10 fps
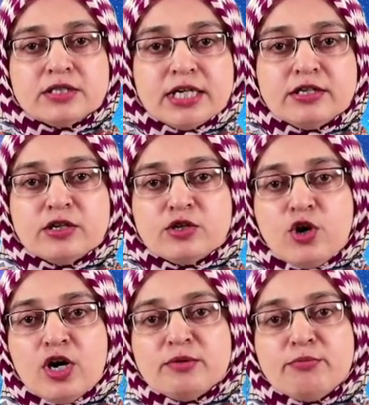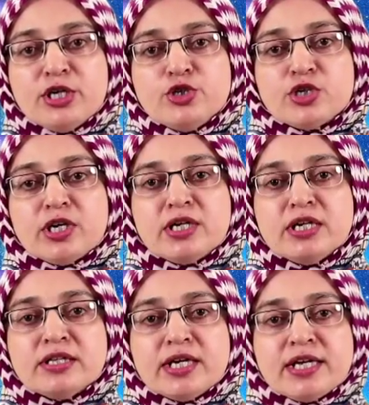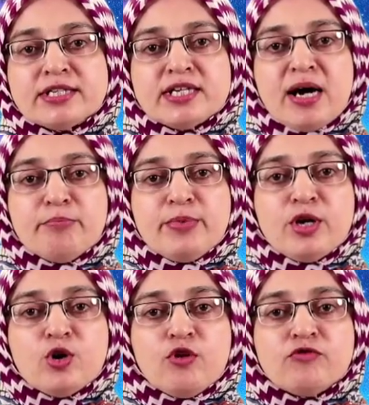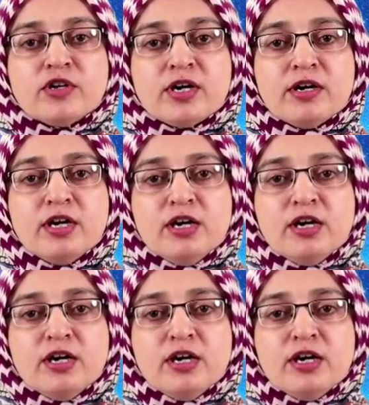did not mention the example of the